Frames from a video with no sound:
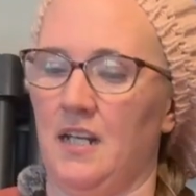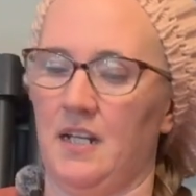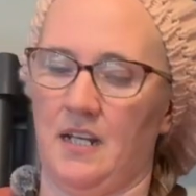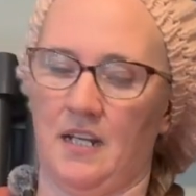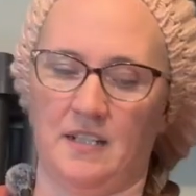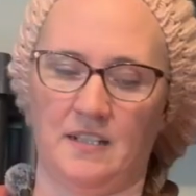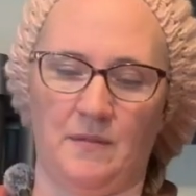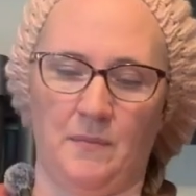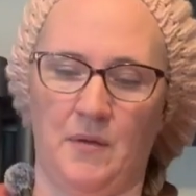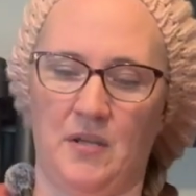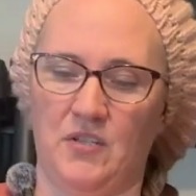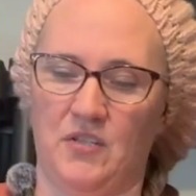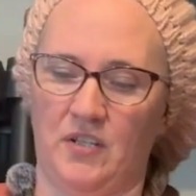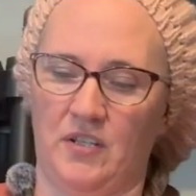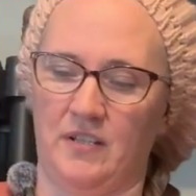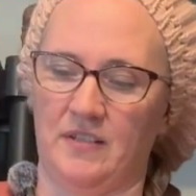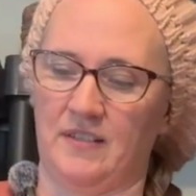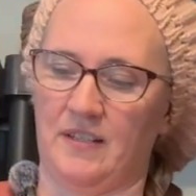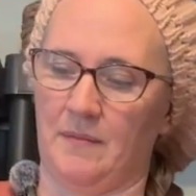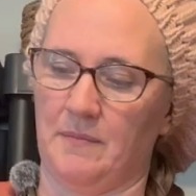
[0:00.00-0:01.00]
Not to
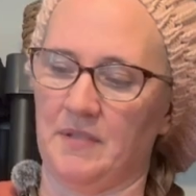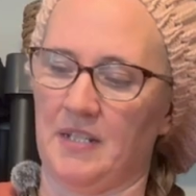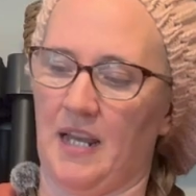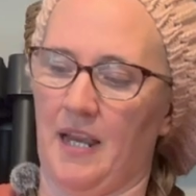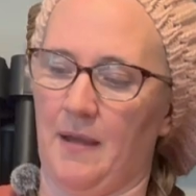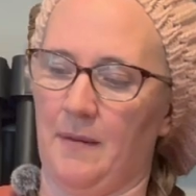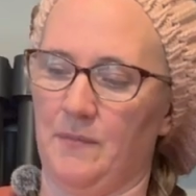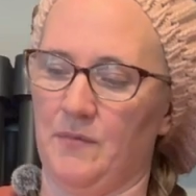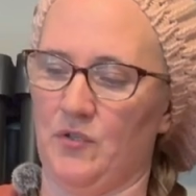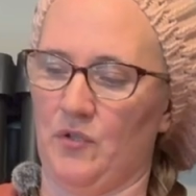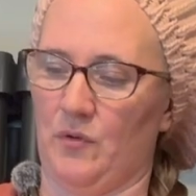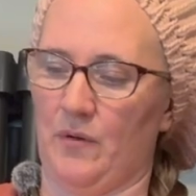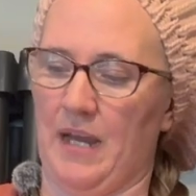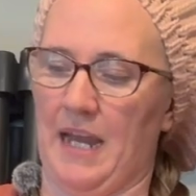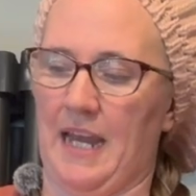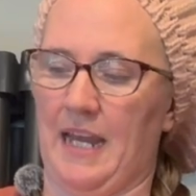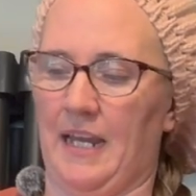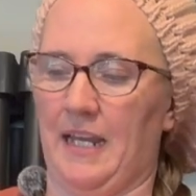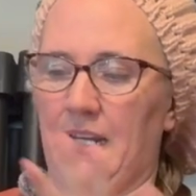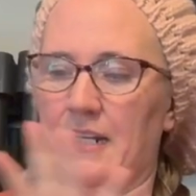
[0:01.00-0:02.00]
mention, sometimes your
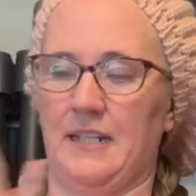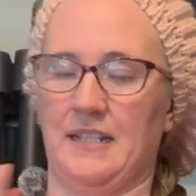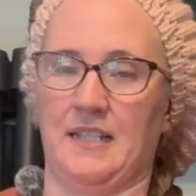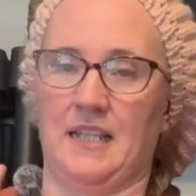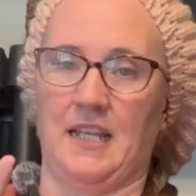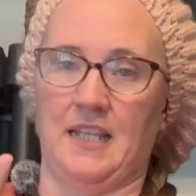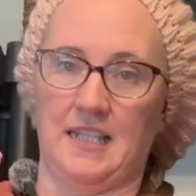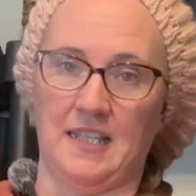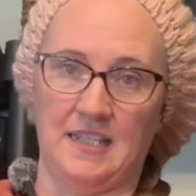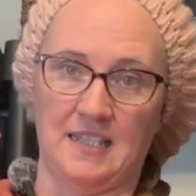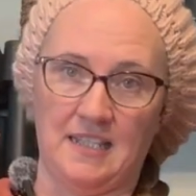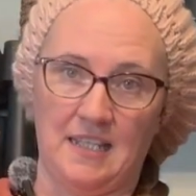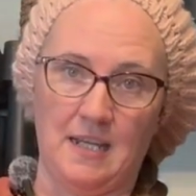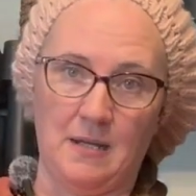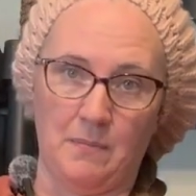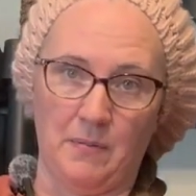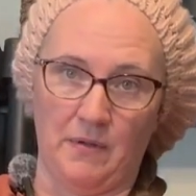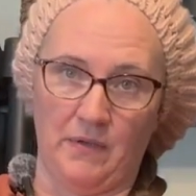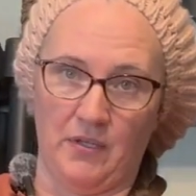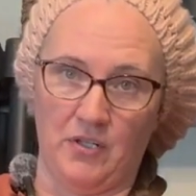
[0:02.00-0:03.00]
hand is like this
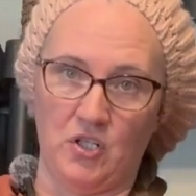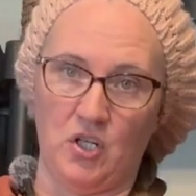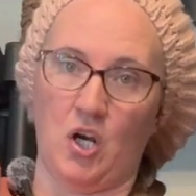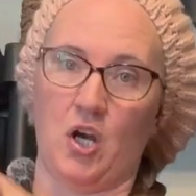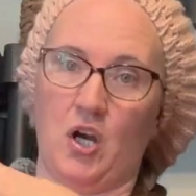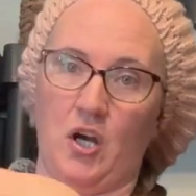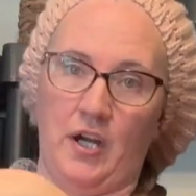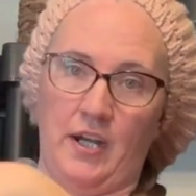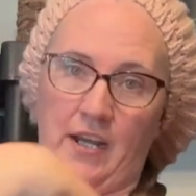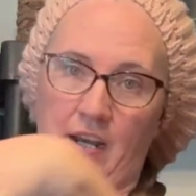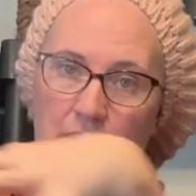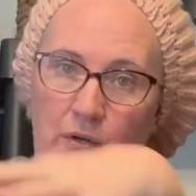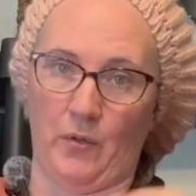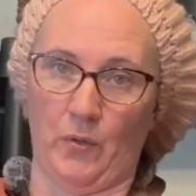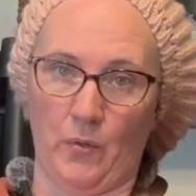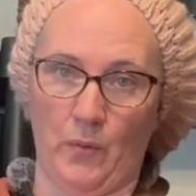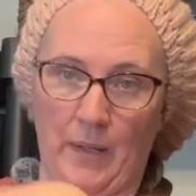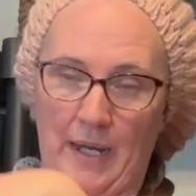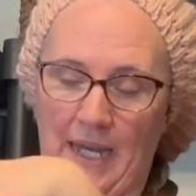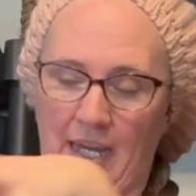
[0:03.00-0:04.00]
deep in the jar. Now your
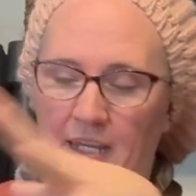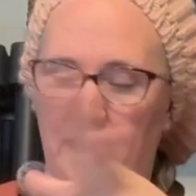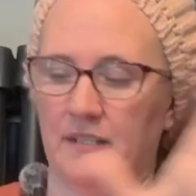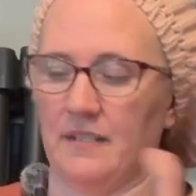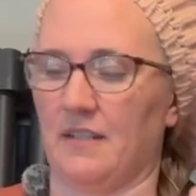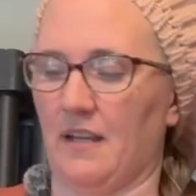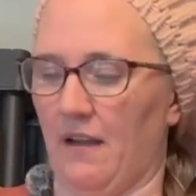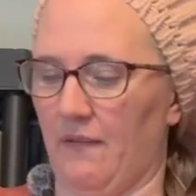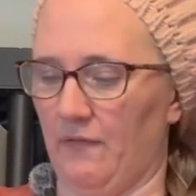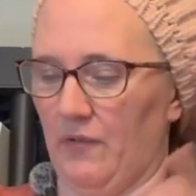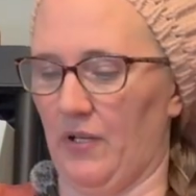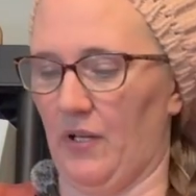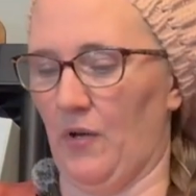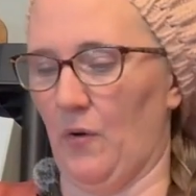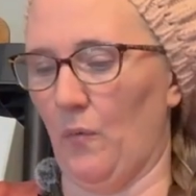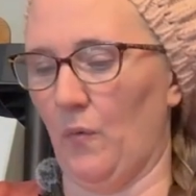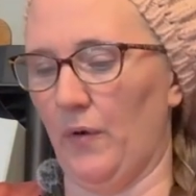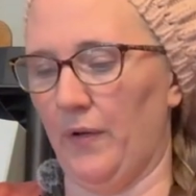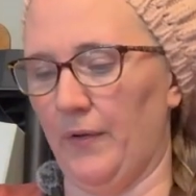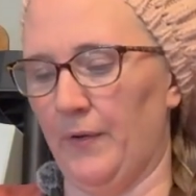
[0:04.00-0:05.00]
whole hand's covered in
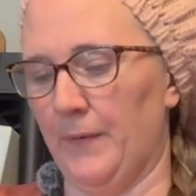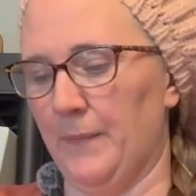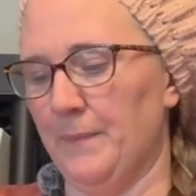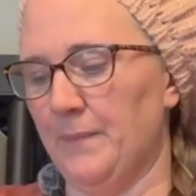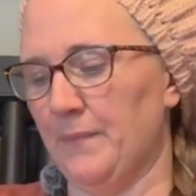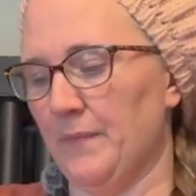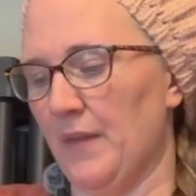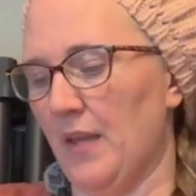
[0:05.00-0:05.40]
oil.